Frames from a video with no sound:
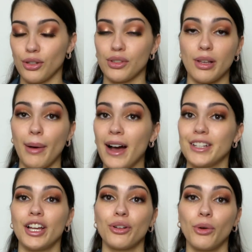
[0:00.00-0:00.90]
some
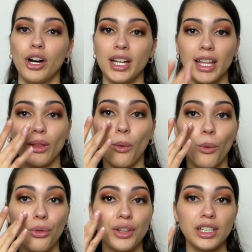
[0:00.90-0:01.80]
eyeshadow on and the whole
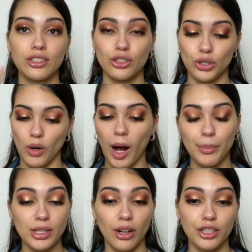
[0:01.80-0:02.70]
thing just
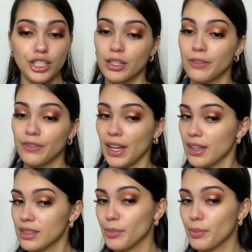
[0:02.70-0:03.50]
drops onto your face,